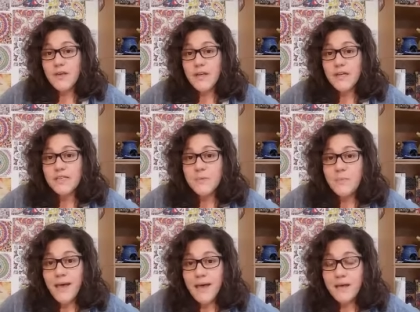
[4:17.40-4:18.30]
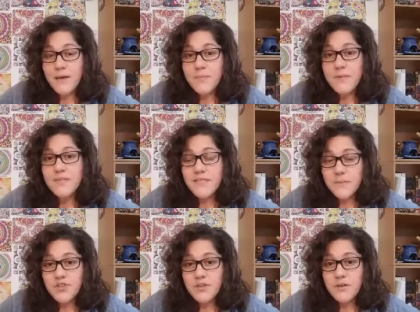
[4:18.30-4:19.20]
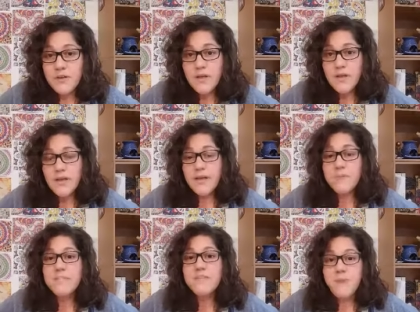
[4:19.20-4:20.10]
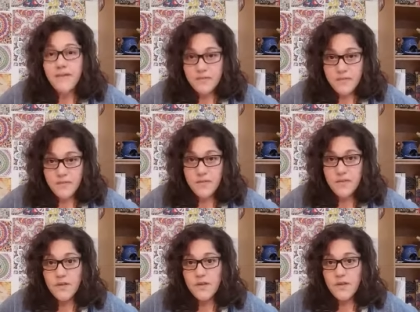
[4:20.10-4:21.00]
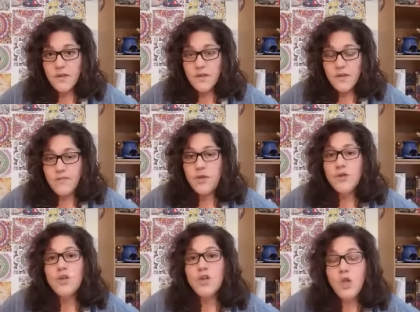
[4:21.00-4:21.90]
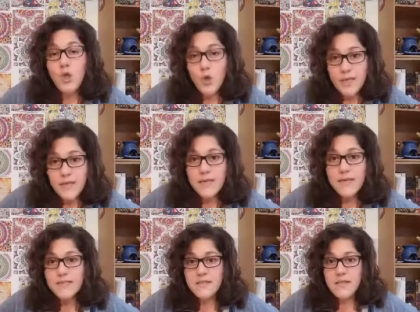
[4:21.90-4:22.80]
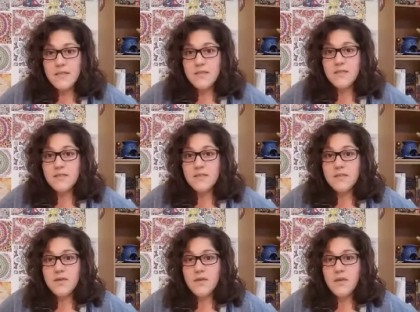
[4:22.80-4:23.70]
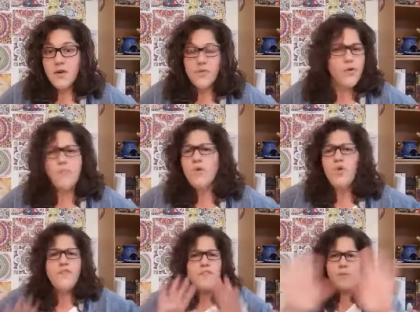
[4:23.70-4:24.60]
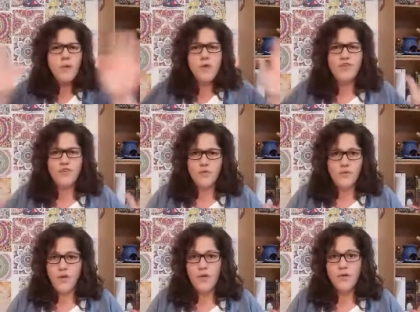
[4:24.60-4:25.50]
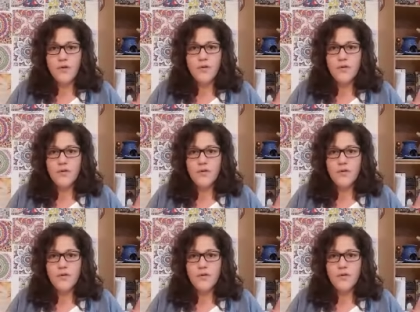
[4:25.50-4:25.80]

It is about perception and perspective. If you can look at these things, remove the emotional fog,